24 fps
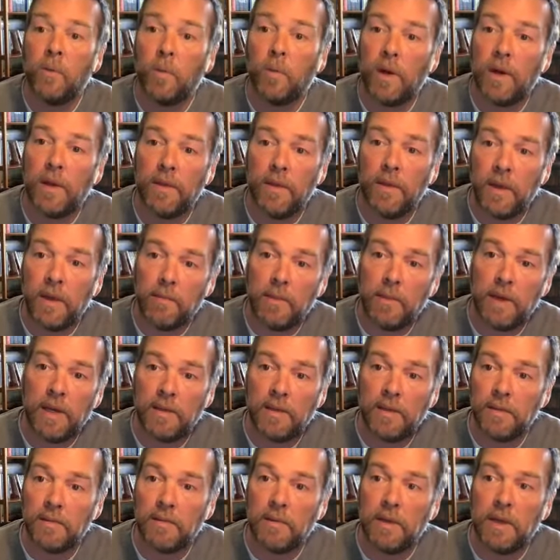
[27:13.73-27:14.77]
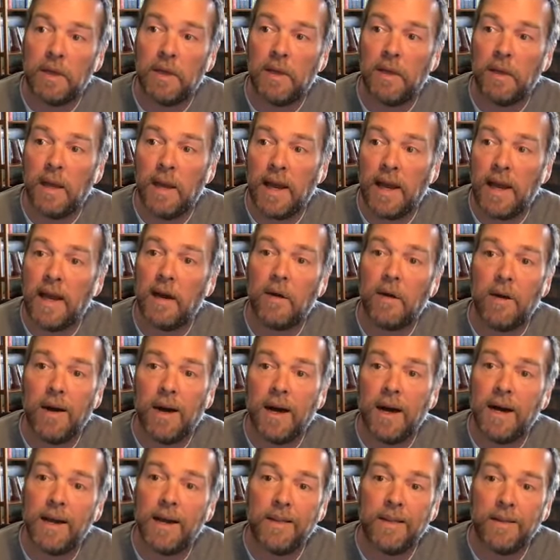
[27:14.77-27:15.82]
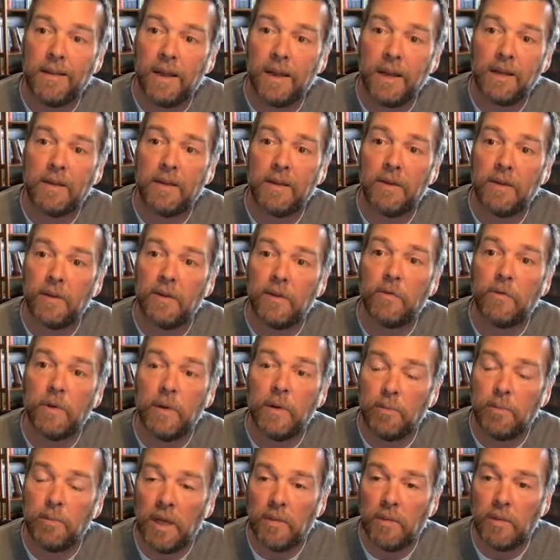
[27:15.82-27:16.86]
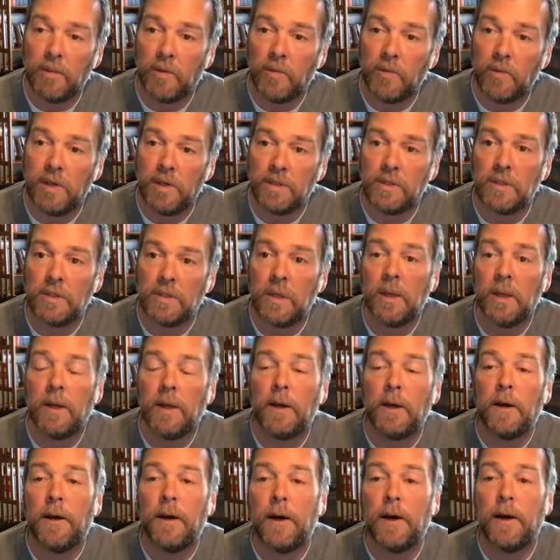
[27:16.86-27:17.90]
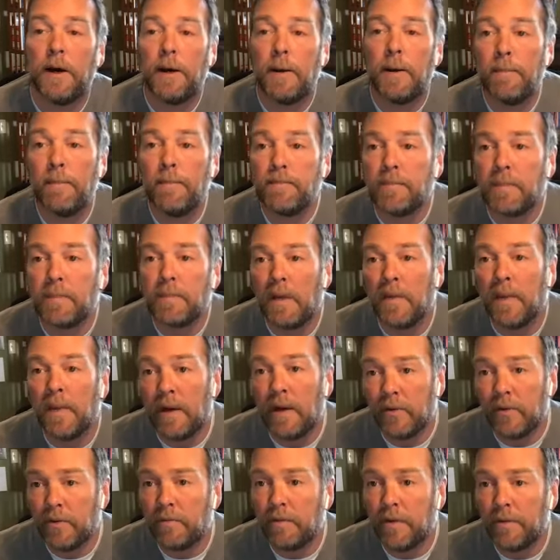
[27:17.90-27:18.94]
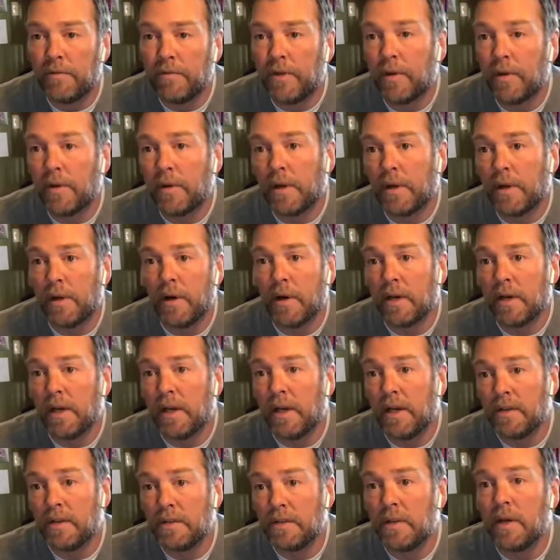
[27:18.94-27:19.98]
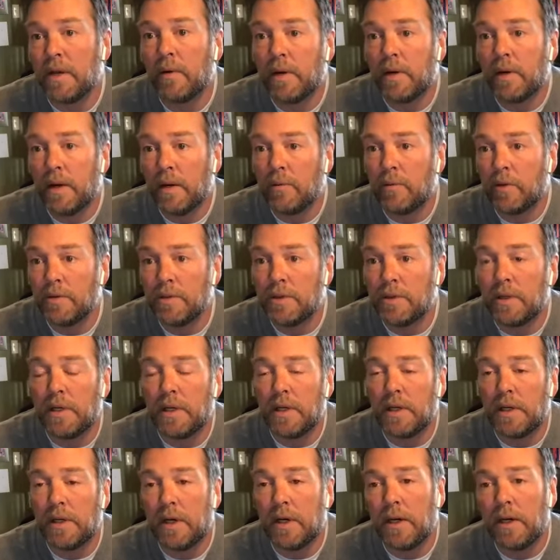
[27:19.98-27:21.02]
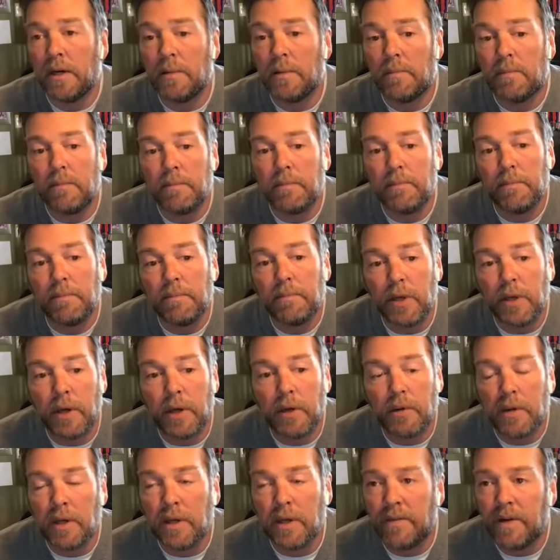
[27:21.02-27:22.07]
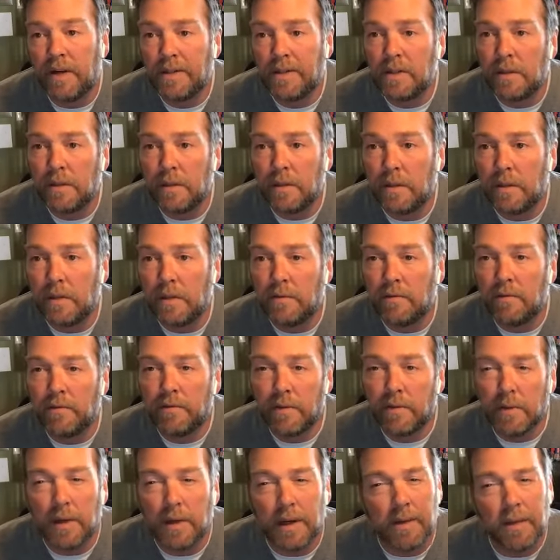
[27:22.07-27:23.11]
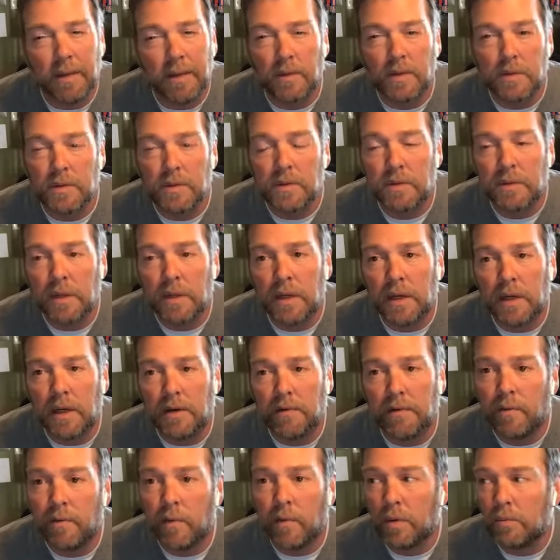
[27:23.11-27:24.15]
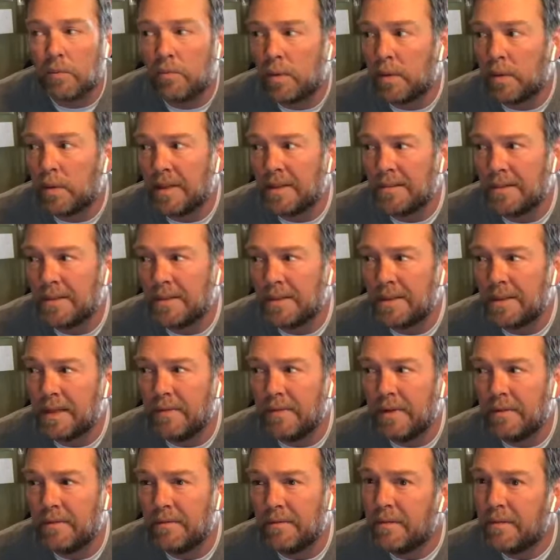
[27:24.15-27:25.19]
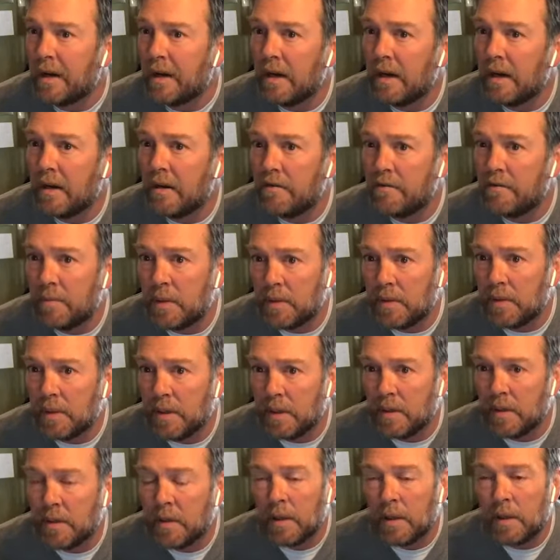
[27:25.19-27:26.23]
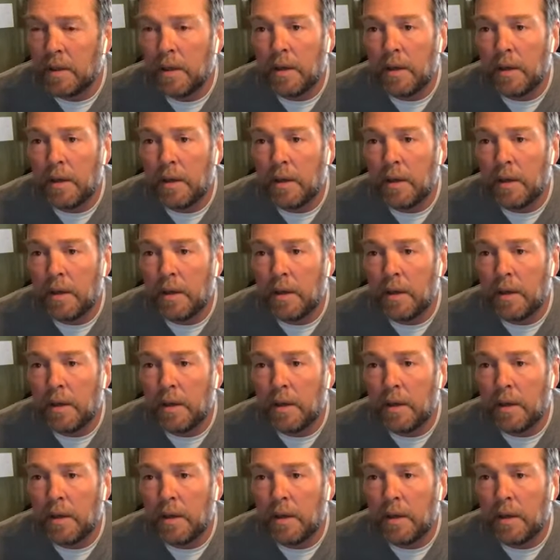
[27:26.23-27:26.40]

what they meant and how high the likelihood of repayment was. Um, and that was Fifth Third. In our case, they were able to um, you know, give us a loan for I think it was uh, 4.75 million.